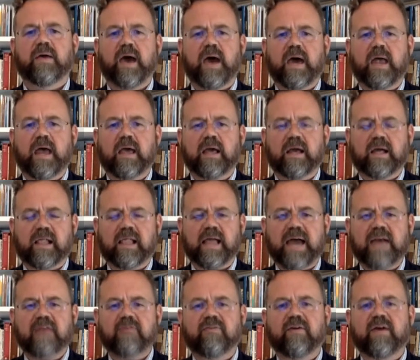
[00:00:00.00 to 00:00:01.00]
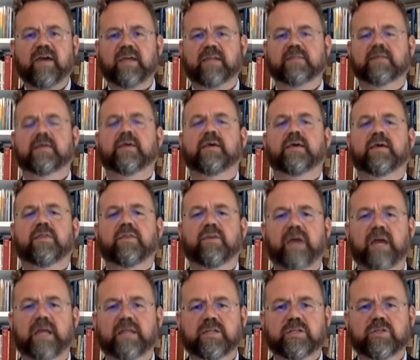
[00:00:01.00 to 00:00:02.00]
and clarified their
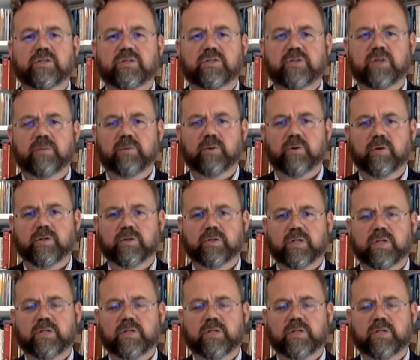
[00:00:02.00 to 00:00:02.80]
attitude to abortion.